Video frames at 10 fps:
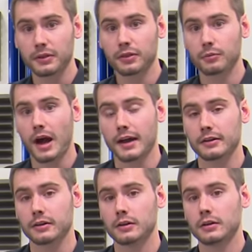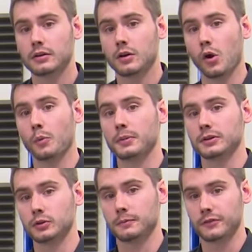throttle, open
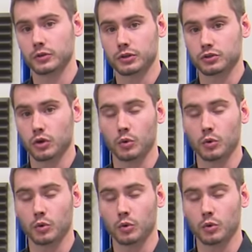loop fuel control?